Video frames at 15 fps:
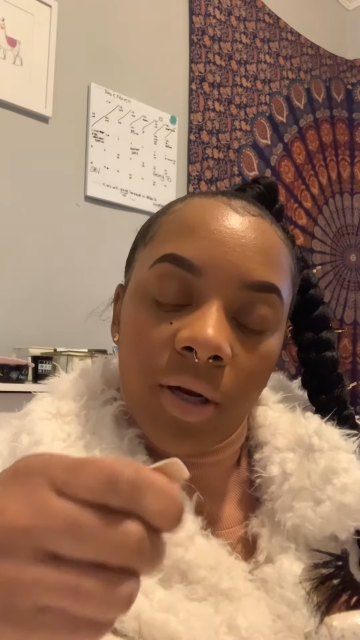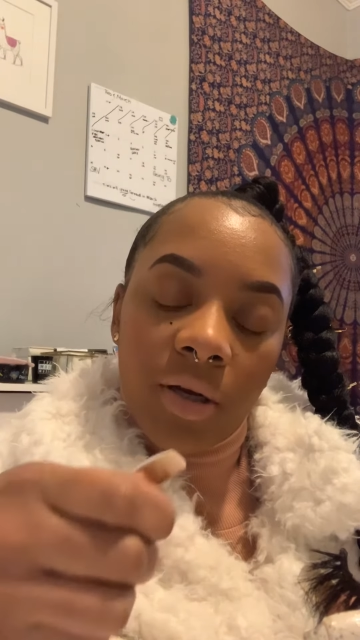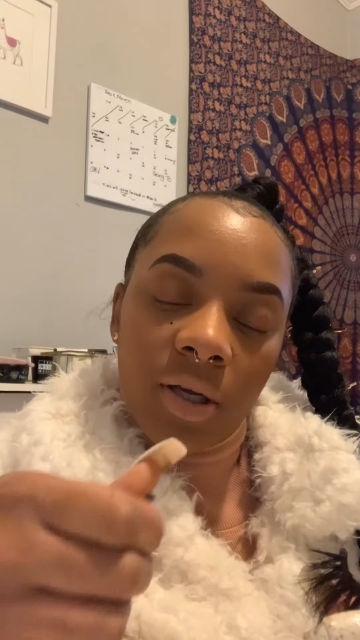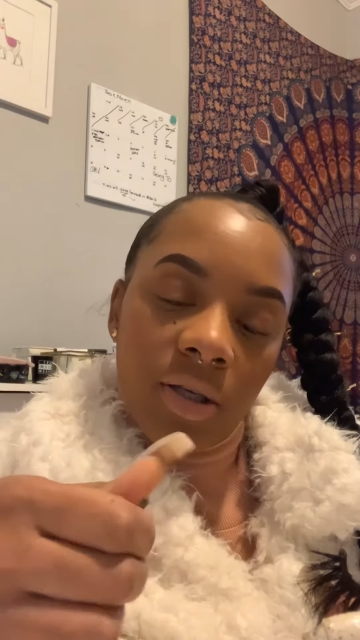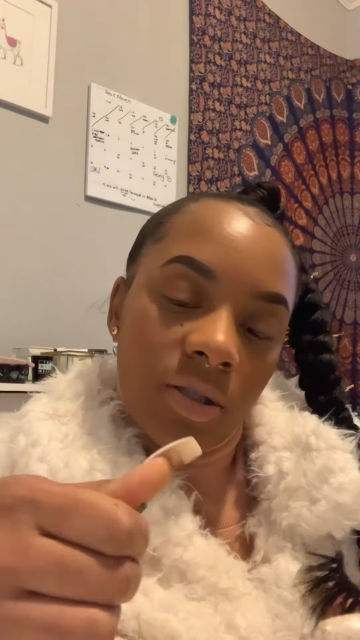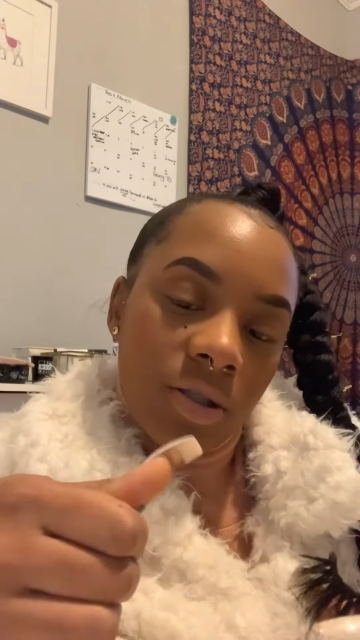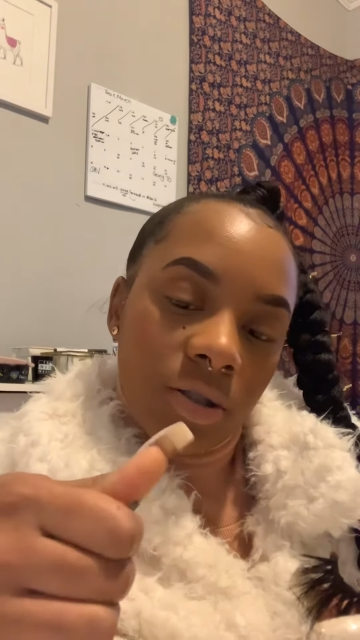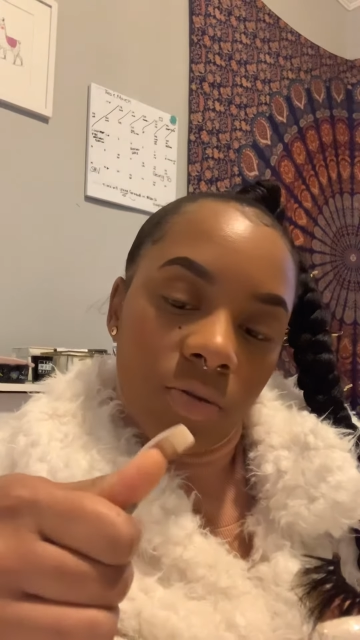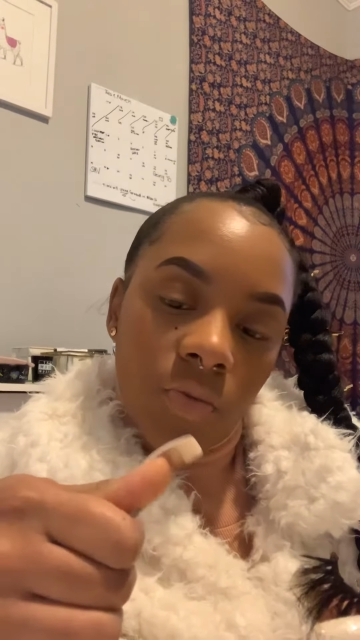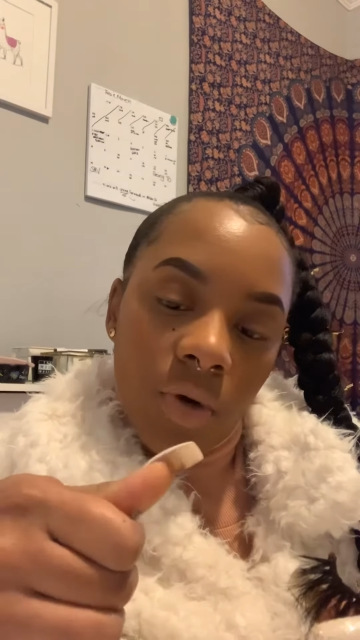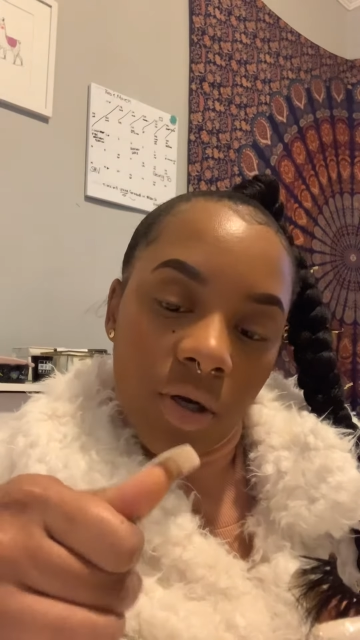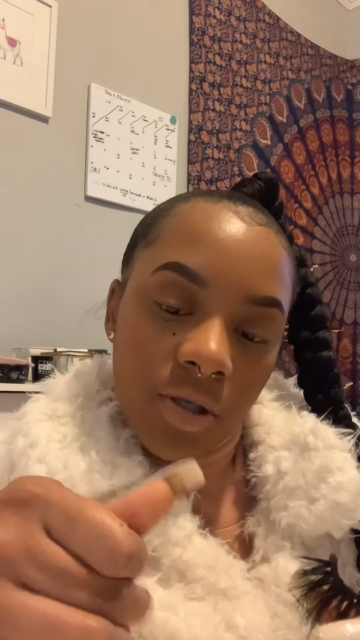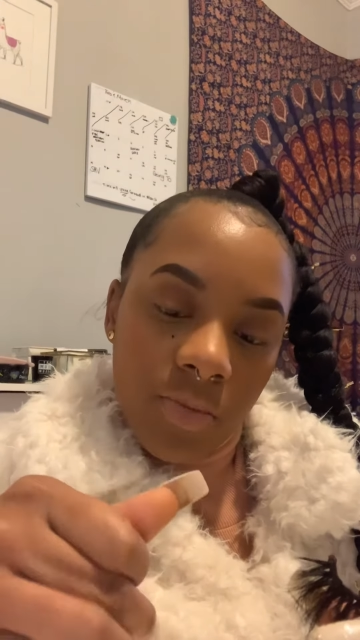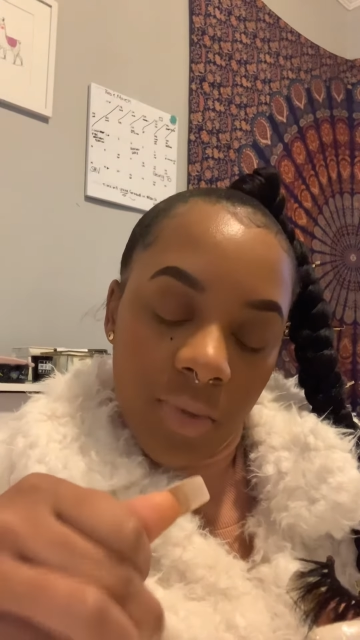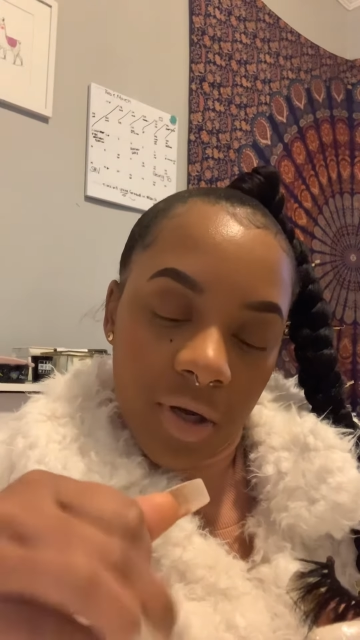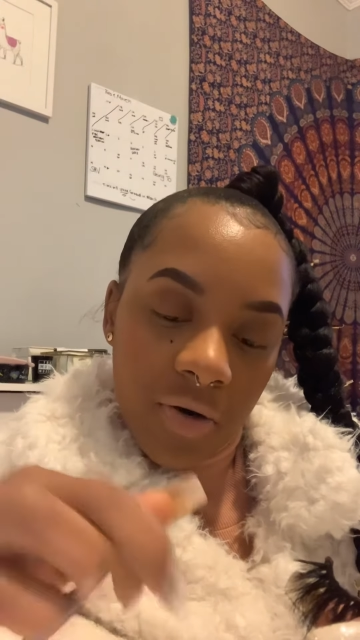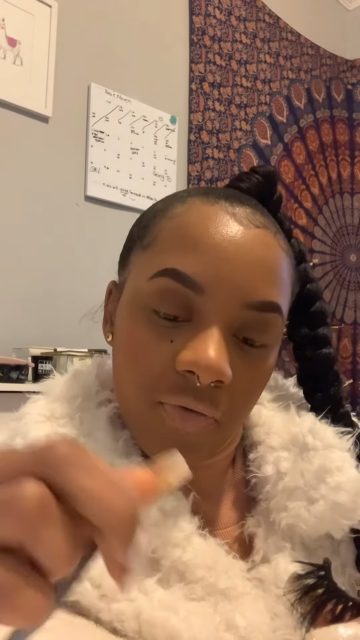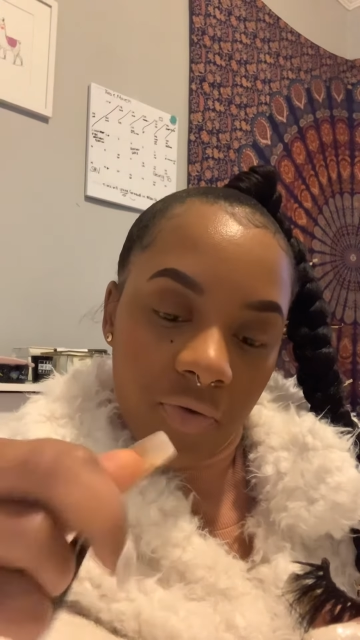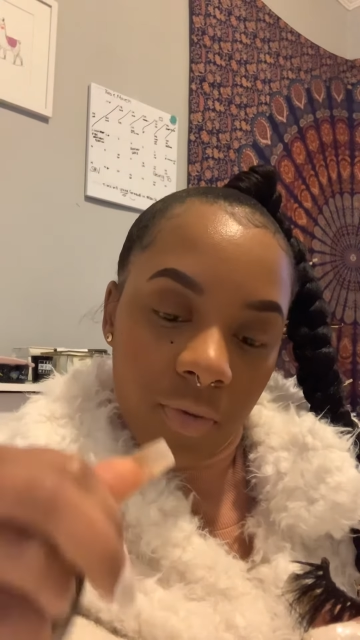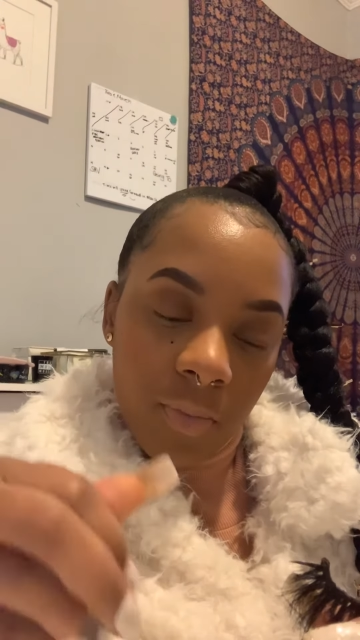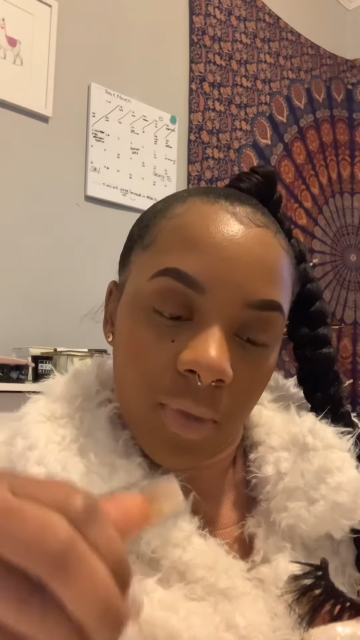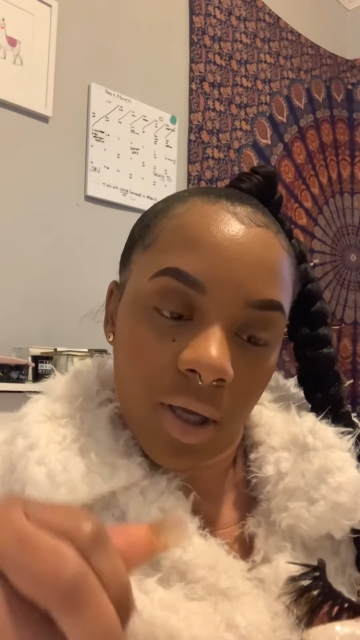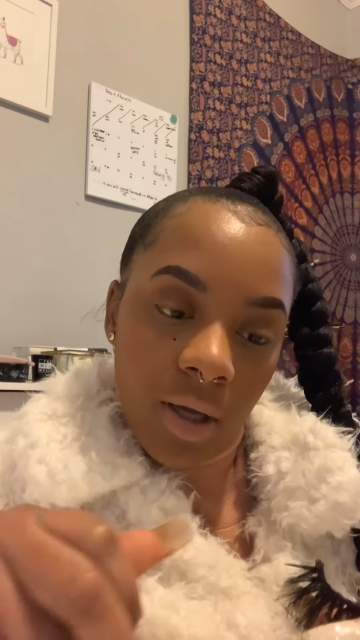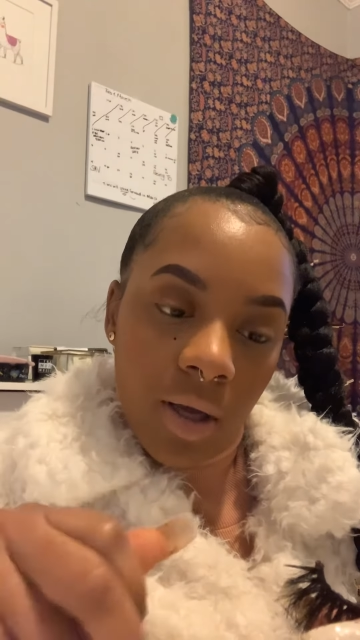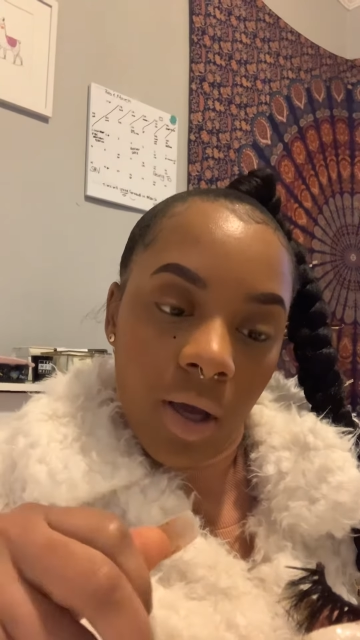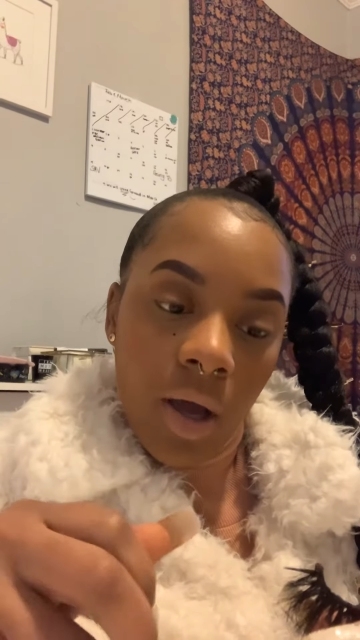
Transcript: It just works better for me.